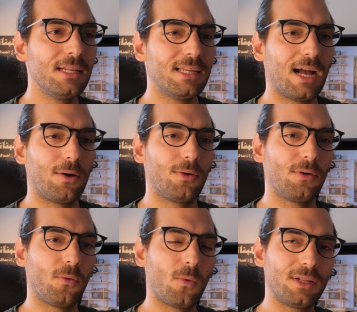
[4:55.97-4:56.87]
Now,
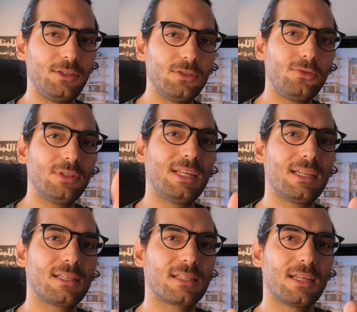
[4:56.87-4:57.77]
when you do
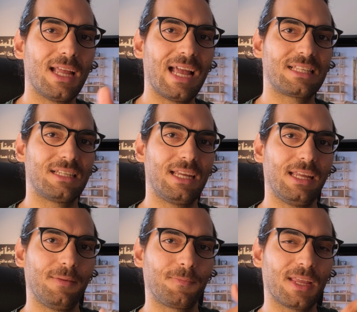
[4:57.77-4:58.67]
this, as a
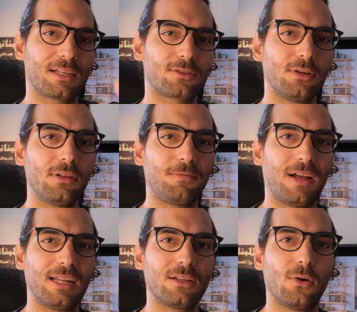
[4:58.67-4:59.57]
external
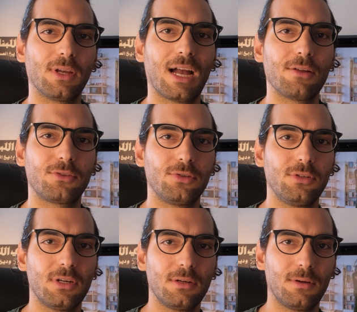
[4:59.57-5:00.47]
file going out to
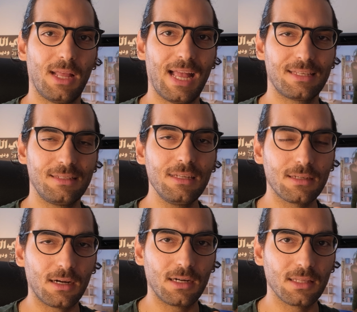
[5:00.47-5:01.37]
your SD
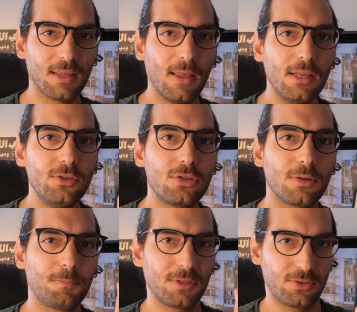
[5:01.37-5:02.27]
card, you
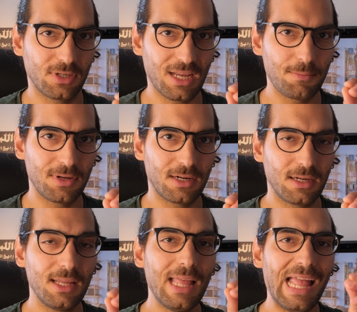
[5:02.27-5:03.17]
should put your camera
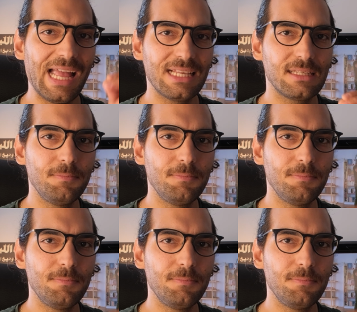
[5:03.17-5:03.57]
as a